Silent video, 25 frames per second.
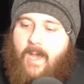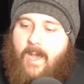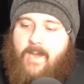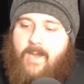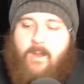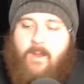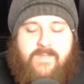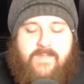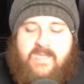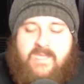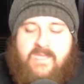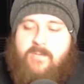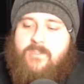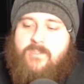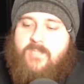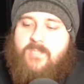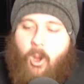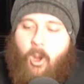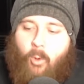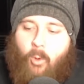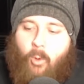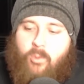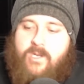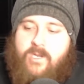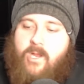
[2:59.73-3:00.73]
I don't think he was
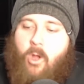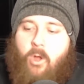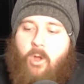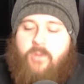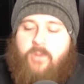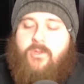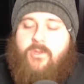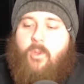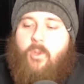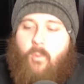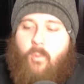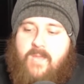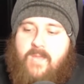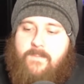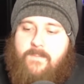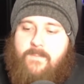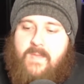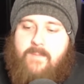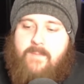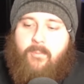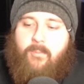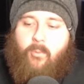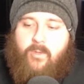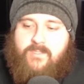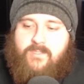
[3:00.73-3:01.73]
holding on the way
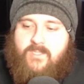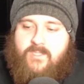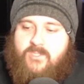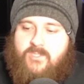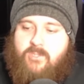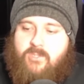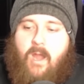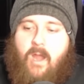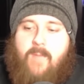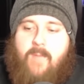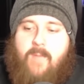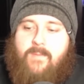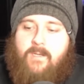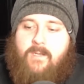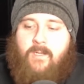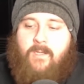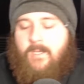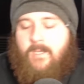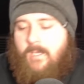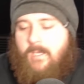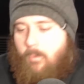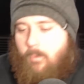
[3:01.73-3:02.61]
people were describing.